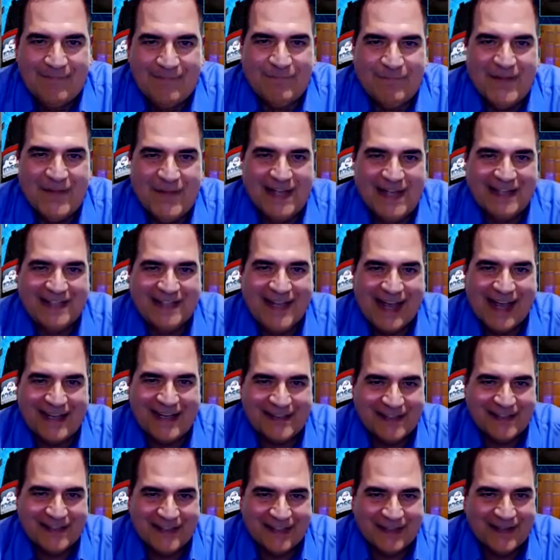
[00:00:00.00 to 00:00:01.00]

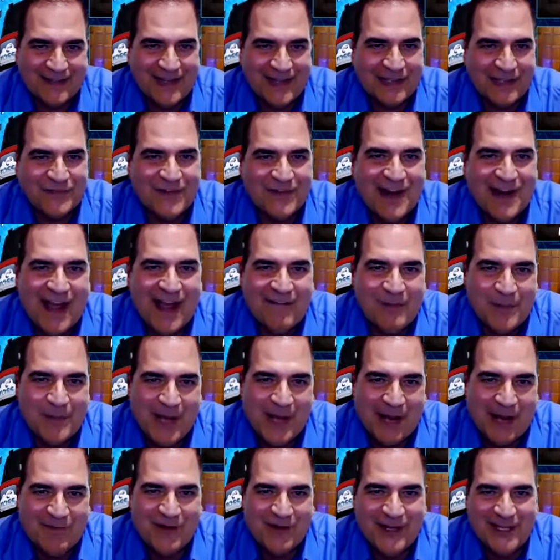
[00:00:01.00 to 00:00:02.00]
fantastic thanks for having me
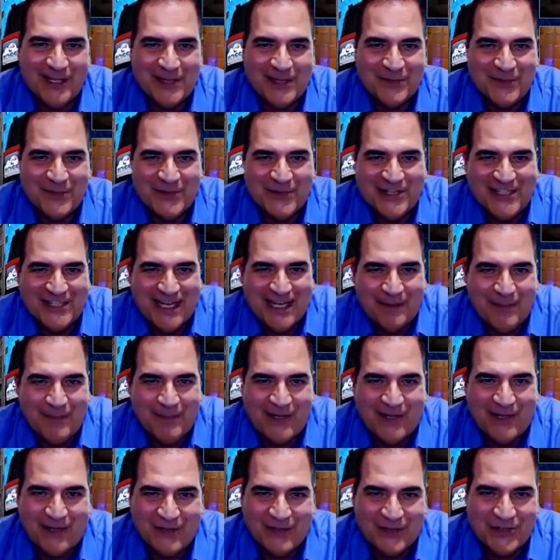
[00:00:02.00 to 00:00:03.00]
i really appreciate being
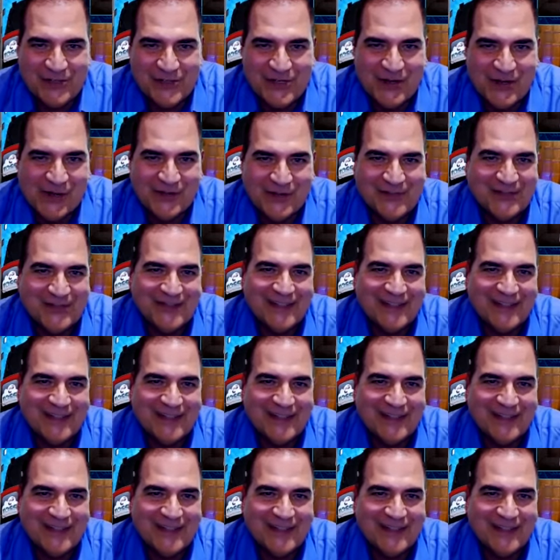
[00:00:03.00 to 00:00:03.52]
on your show